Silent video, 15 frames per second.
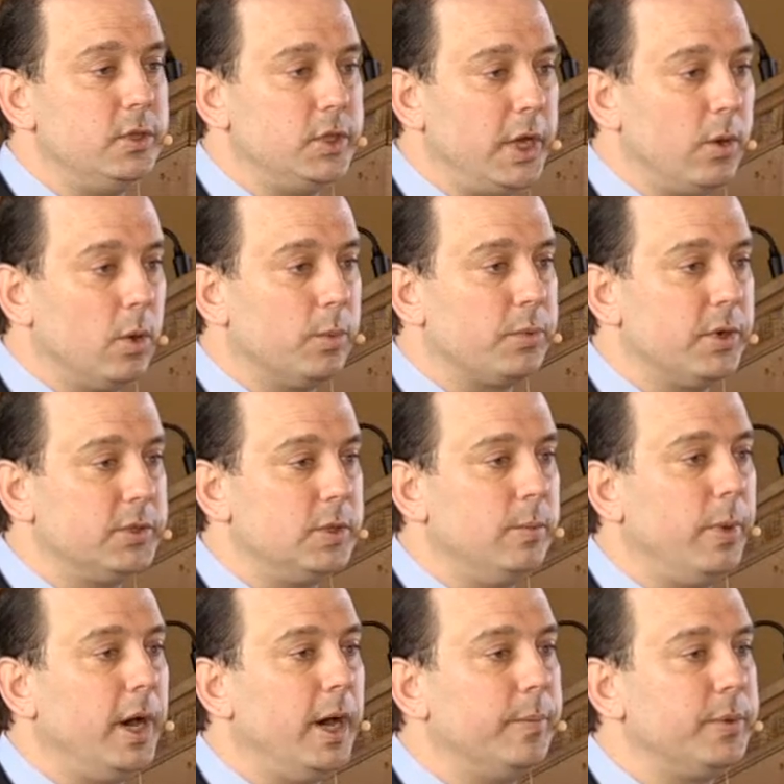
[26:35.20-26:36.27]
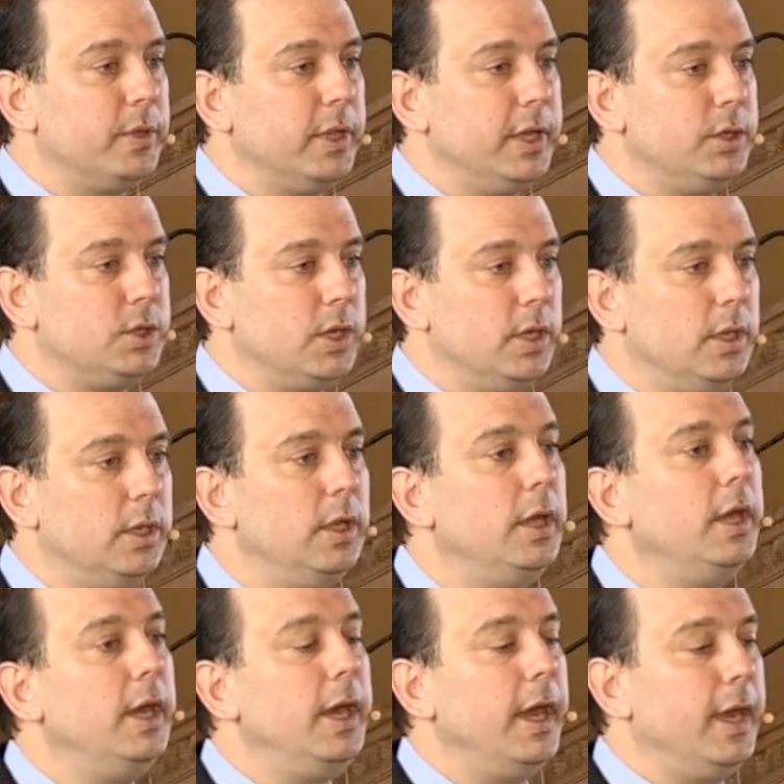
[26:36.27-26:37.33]
the general prison population
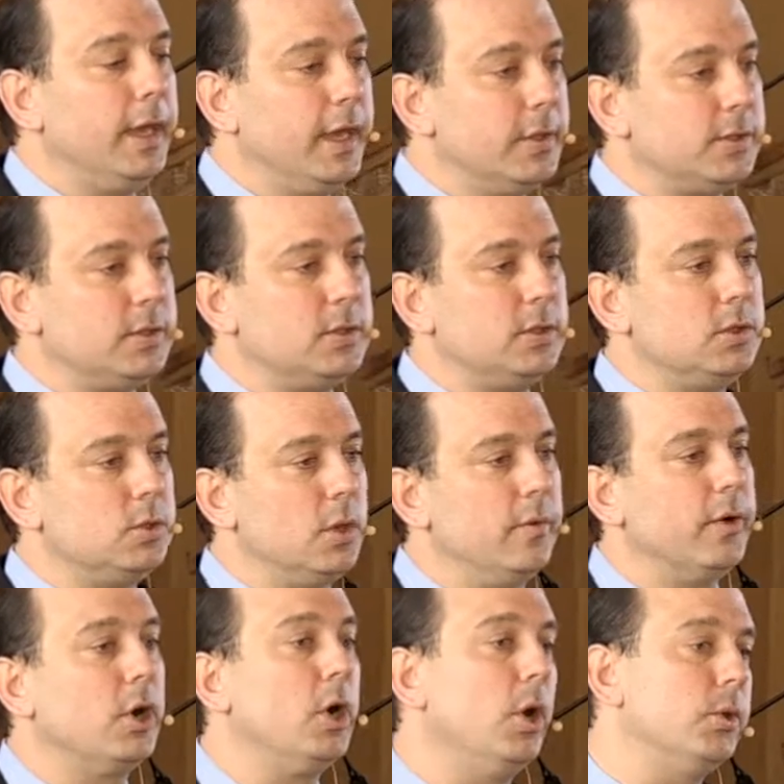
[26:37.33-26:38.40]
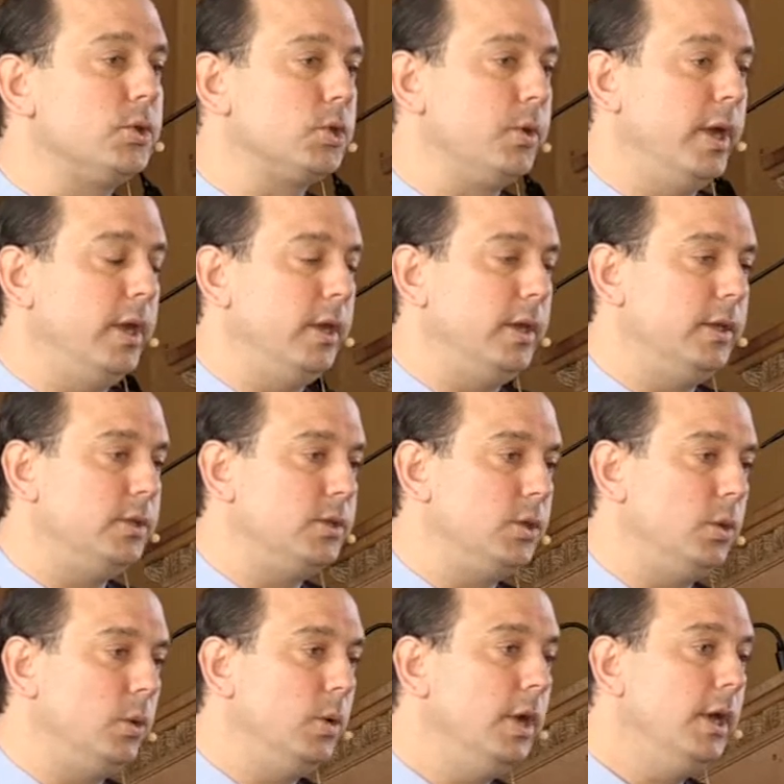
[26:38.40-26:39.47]
and gets sort of acculturated
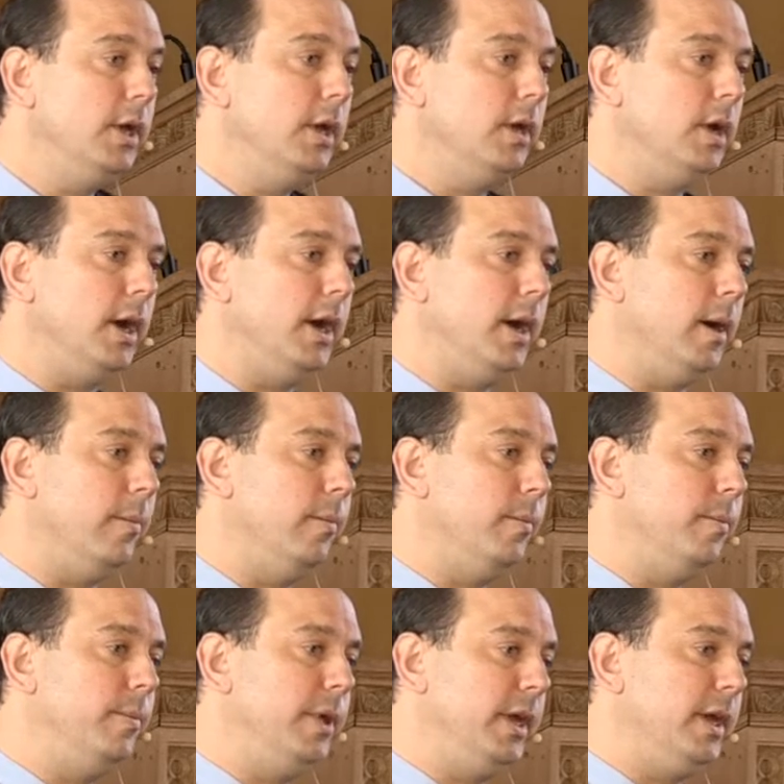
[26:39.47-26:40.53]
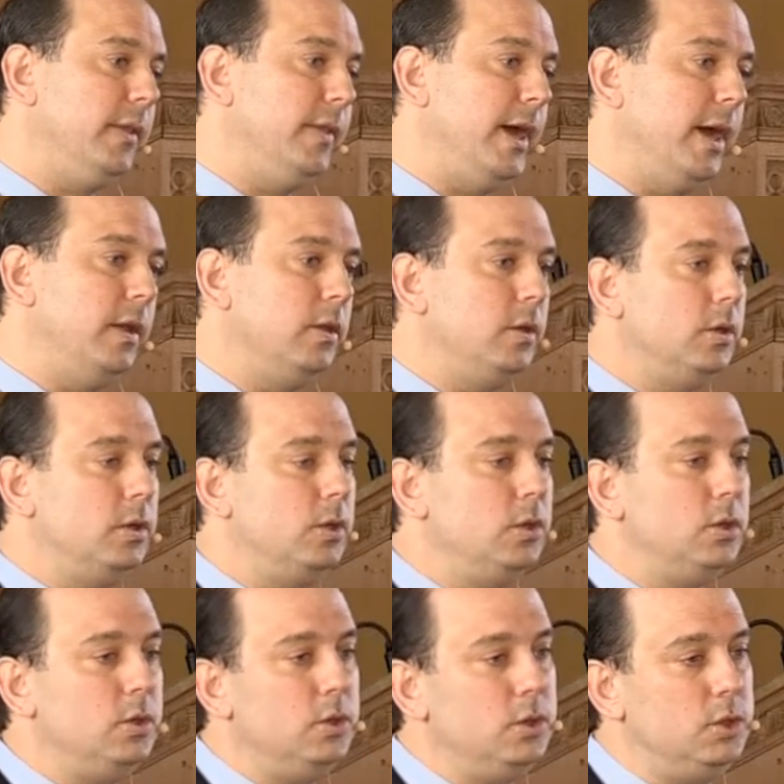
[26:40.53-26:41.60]
into um, being in
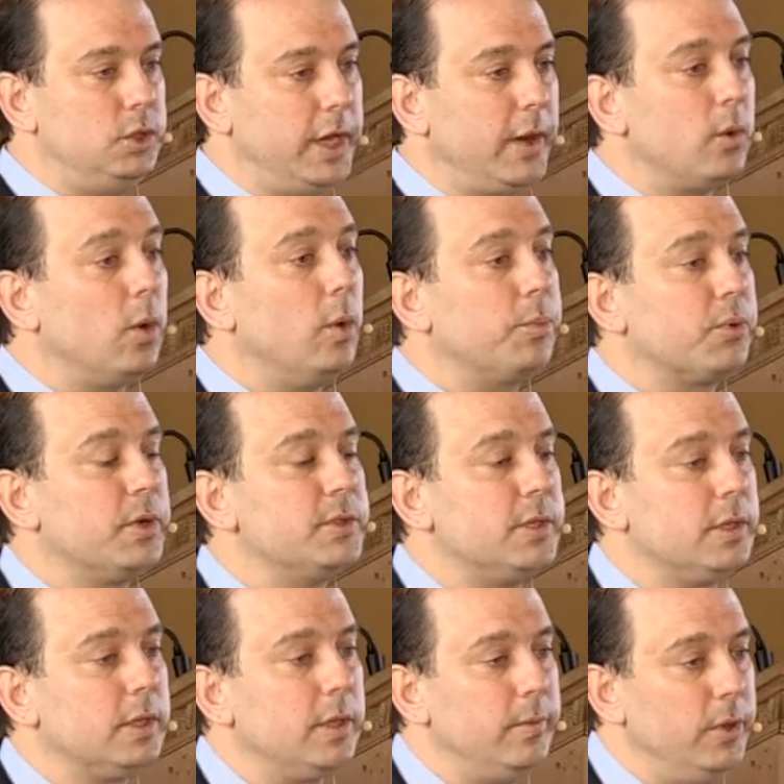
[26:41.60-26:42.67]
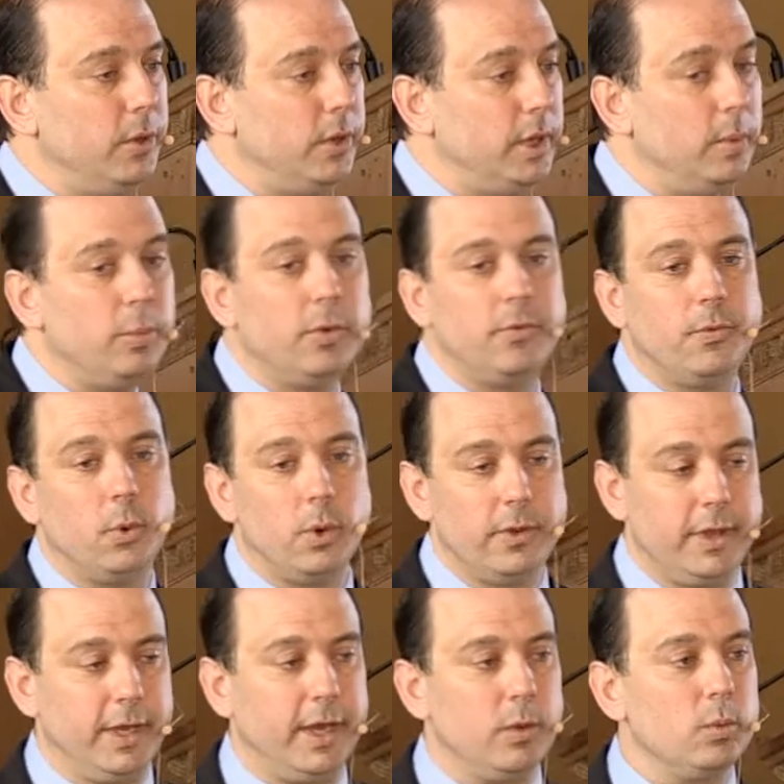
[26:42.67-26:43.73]
that general prison community before
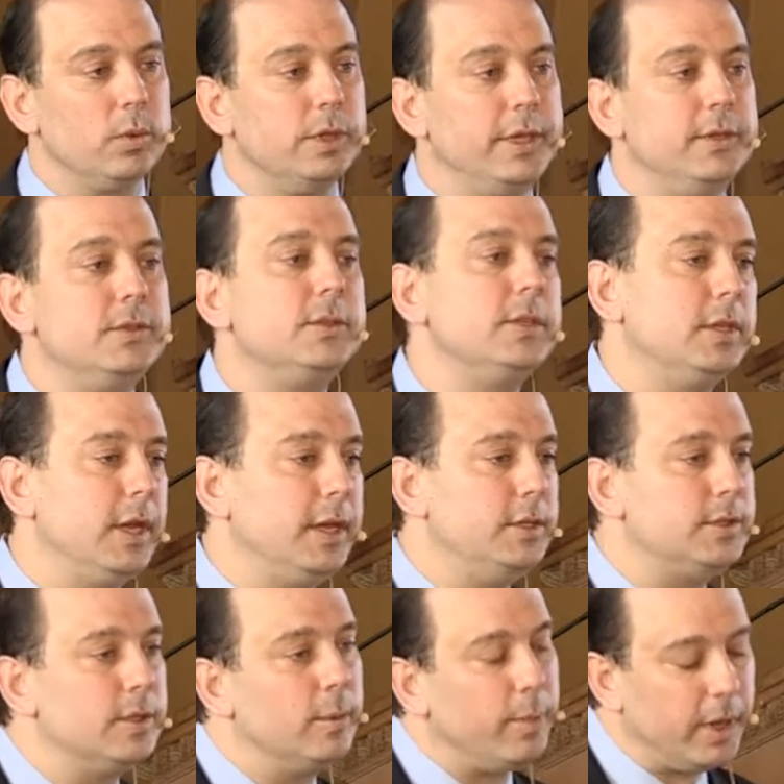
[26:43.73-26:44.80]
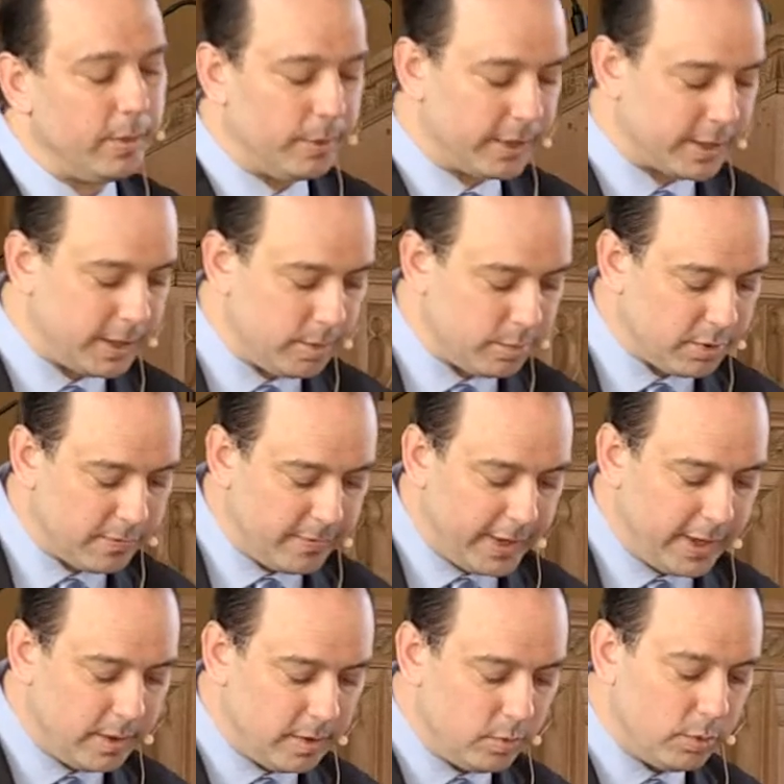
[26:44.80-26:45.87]
they get released into the public and
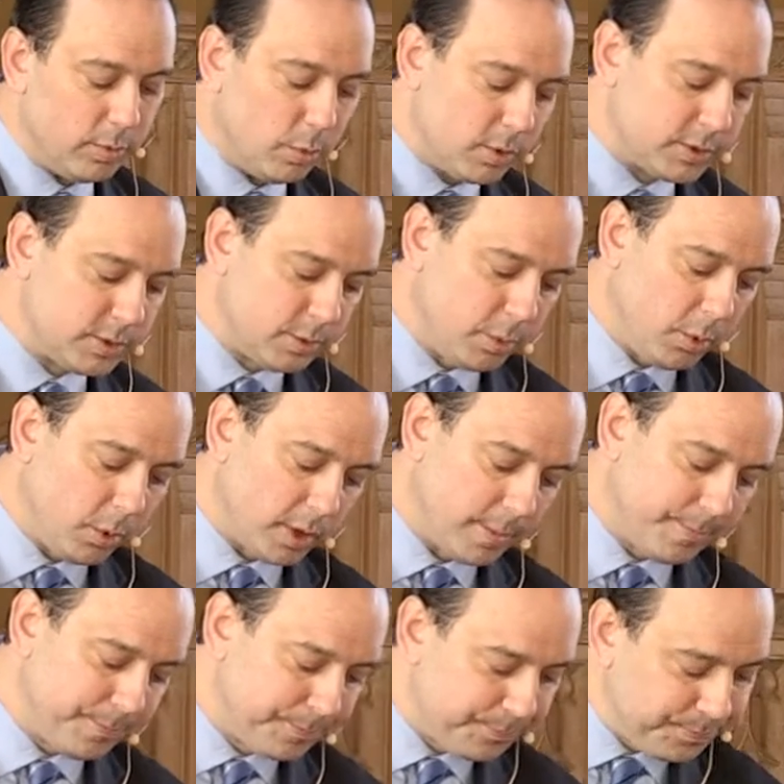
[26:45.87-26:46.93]
provided with more support.